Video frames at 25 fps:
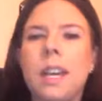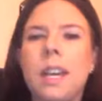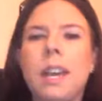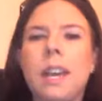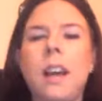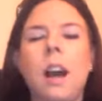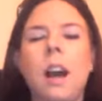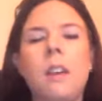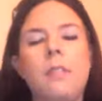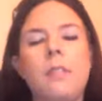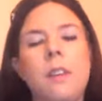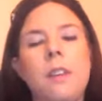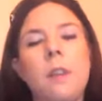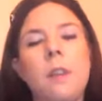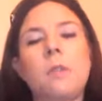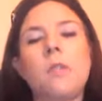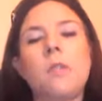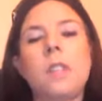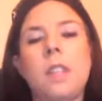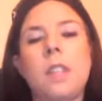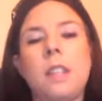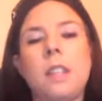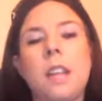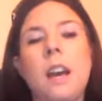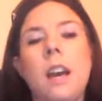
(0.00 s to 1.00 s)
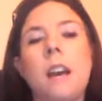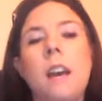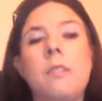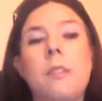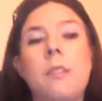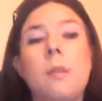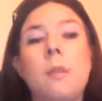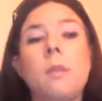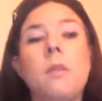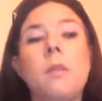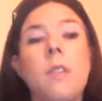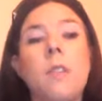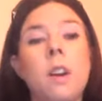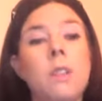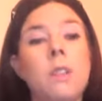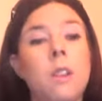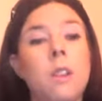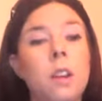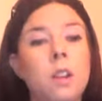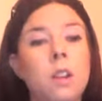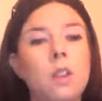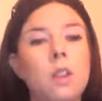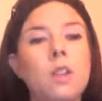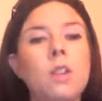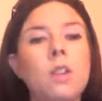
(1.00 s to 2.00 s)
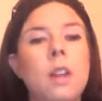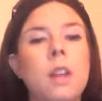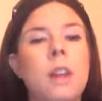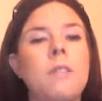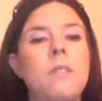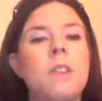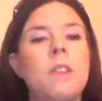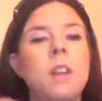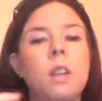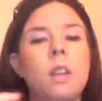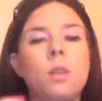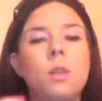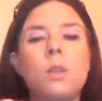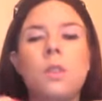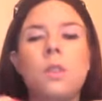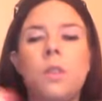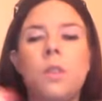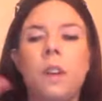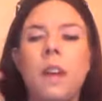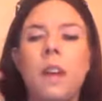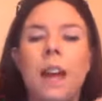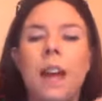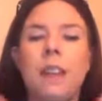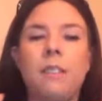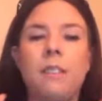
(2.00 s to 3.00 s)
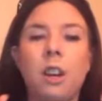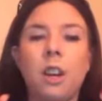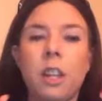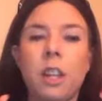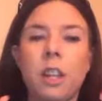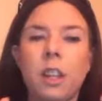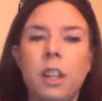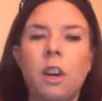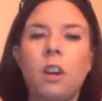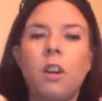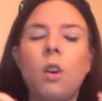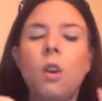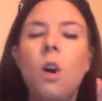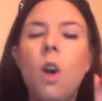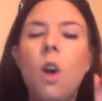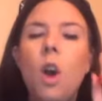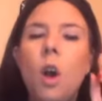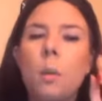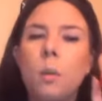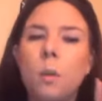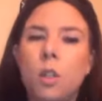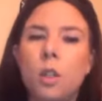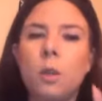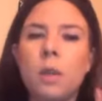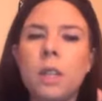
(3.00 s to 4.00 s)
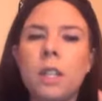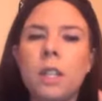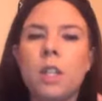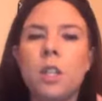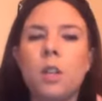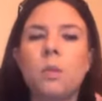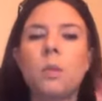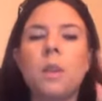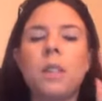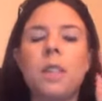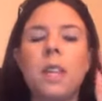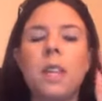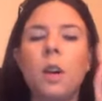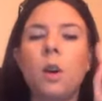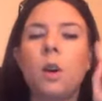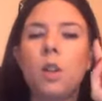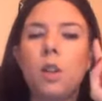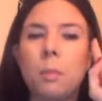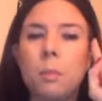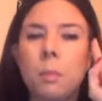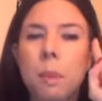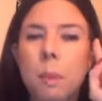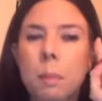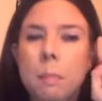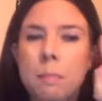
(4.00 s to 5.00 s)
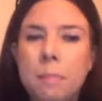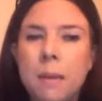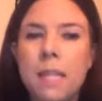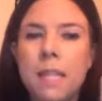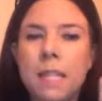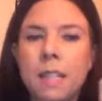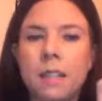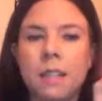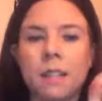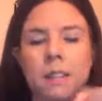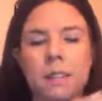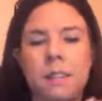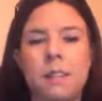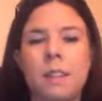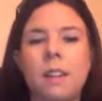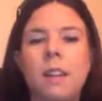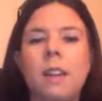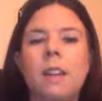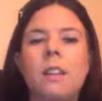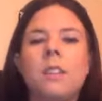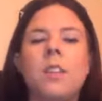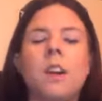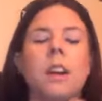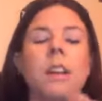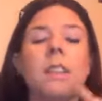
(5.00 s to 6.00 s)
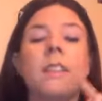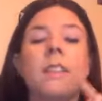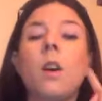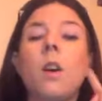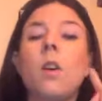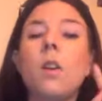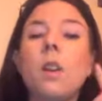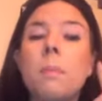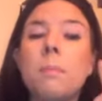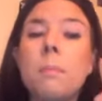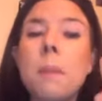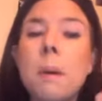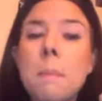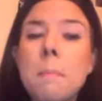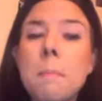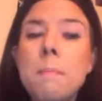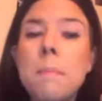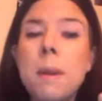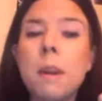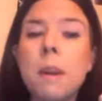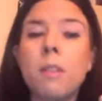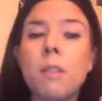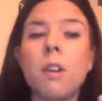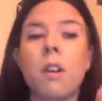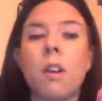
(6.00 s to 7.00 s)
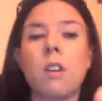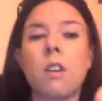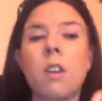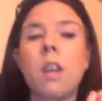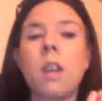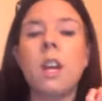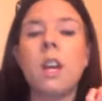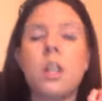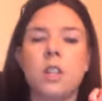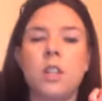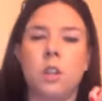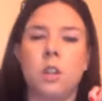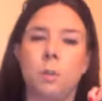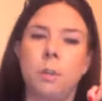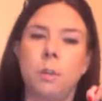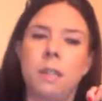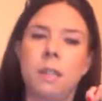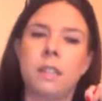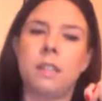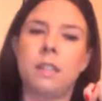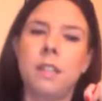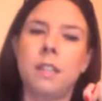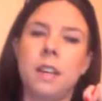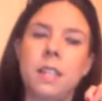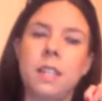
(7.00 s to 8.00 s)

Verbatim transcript: say I found that they I found them very, very good and very useful and very thorough. But you know what they do? They hold up a business, sorry, they hold up a mirror to your business